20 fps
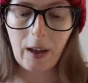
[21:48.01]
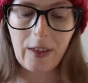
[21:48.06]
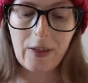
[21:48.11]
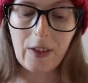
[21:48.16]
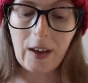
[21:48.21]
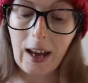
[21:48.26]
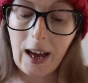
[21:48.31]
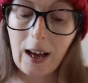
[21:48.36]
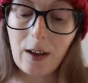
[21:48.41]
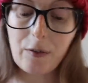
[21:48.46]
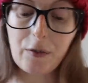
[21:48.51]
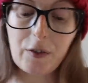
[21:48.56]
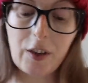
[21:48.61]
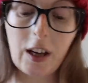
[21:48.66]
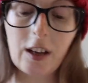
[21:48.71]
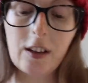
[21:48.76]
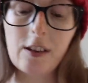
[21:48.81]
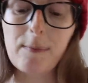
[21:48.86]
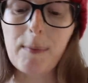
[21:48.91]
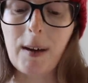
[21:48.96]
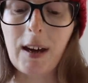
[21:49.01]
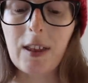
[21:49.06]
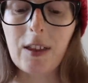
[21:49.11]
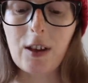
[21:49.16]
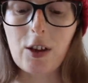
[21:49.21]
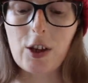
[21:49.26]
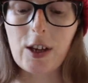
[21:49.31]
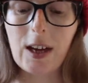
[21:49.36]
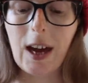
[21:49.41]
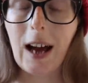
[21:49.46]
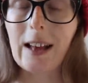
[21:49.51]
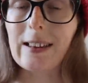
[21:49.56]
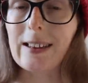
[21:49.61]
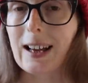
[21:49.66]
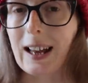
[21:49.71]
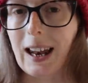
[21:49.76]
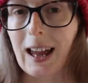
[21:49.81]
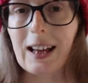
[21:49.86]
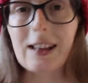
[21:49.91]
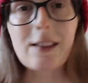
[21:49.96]
Then Elf tells me that she has a
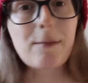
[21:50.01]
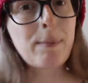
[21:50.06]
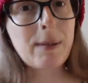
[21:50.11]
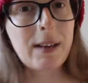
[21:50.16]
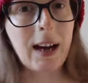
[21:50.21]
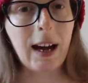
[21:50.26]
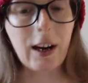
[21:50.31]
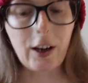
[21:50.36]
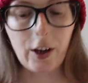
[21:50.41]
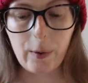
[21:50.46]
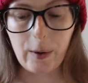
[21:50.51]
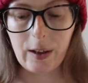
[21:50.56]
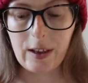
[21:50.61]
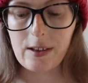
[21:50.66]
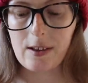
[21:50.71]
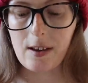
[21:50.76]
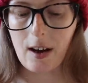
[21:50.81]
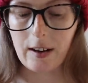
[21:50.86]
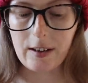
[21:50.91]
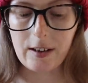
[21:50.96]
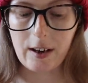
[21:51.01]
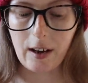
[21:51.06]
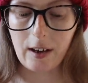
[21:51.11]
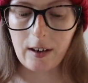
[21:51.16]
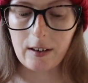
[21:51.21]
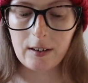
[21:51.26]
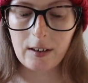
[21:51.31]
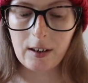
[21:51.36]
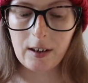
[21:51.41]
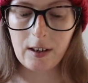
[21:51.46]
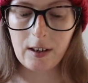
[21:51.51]
glass piano inside her.